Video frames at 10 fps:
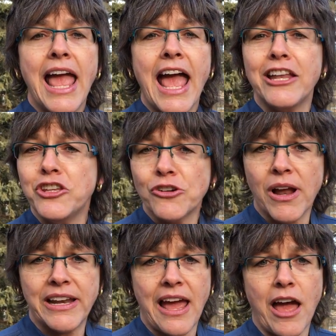and you're
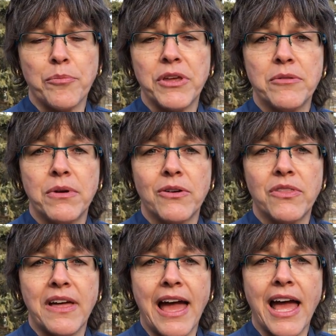unhappy
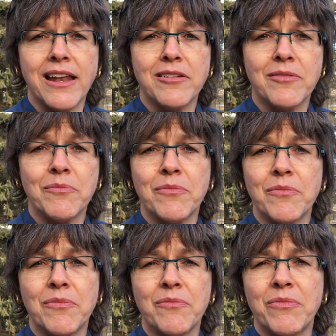about that.
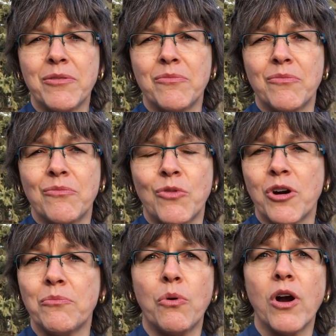But more
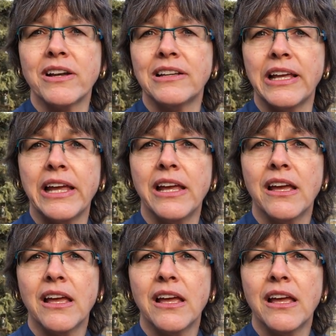importantly,